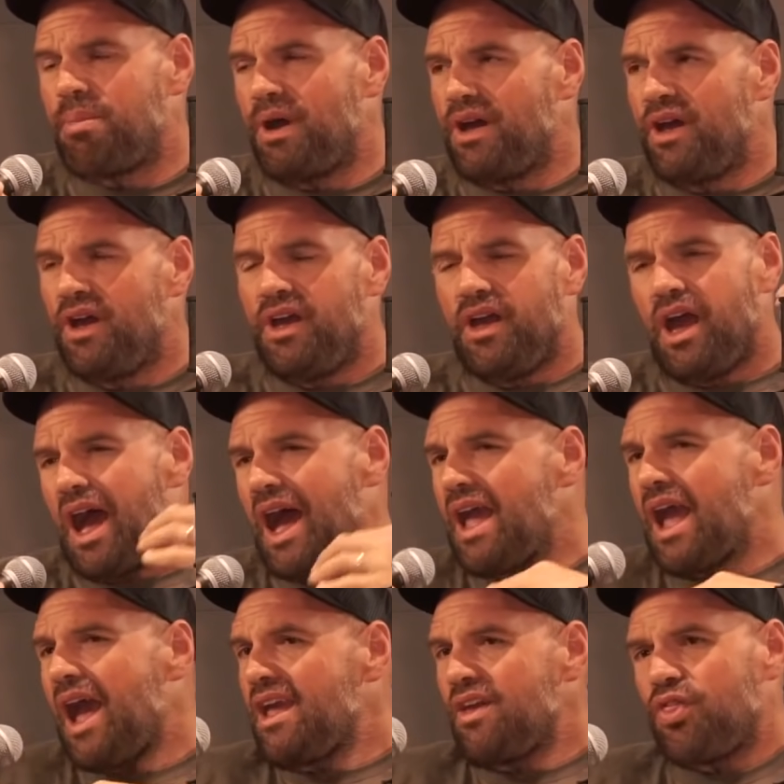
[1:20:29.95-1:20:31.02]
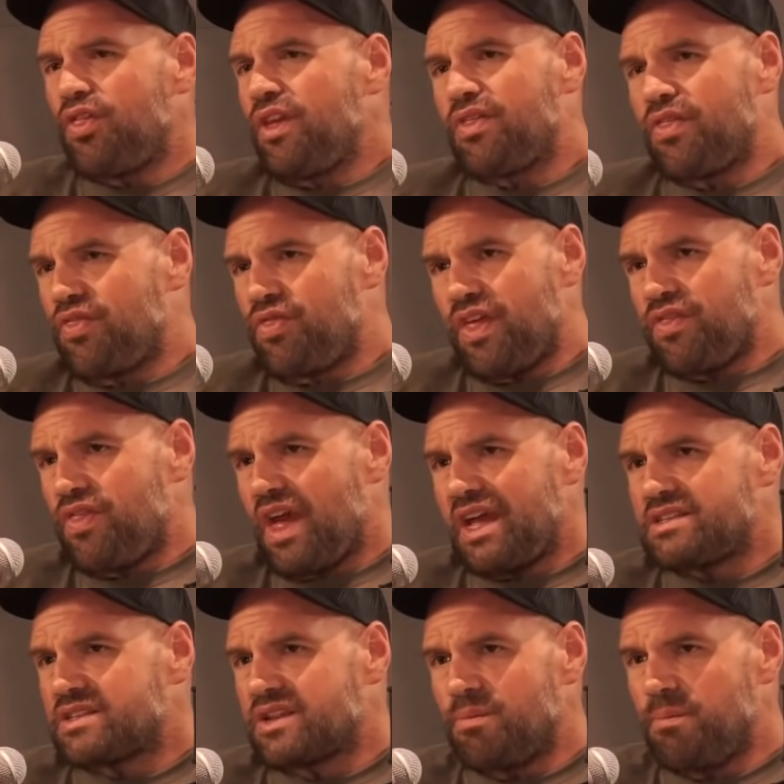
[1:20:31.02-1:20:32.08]
But I think
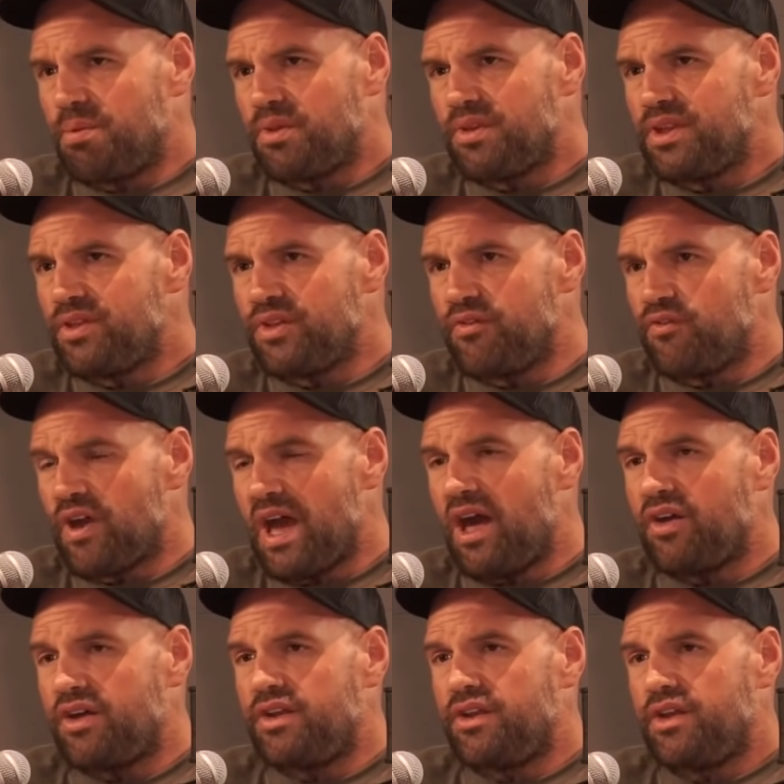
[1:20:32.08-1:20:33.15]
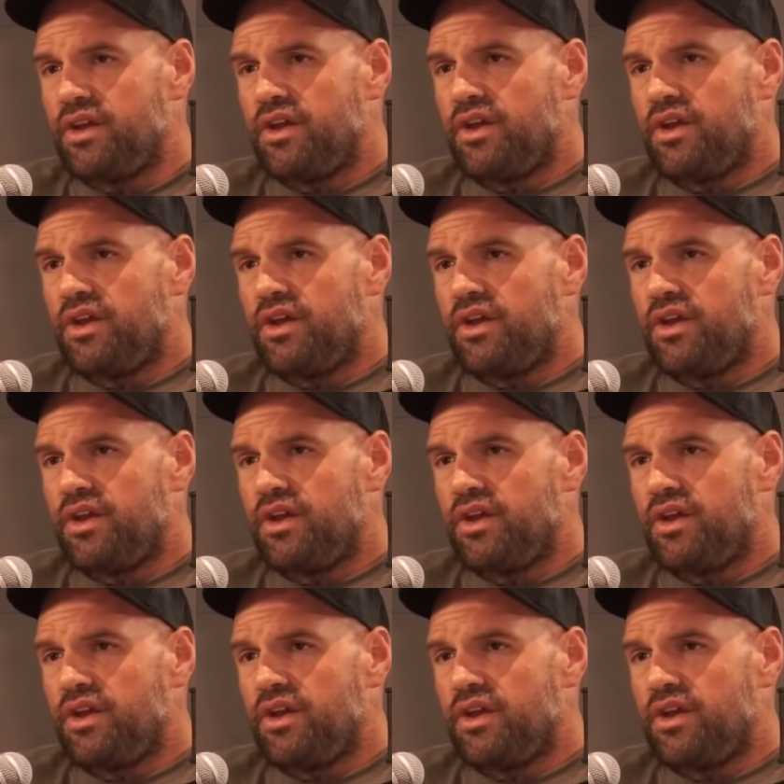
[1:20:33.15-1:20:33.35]
that's completely valid.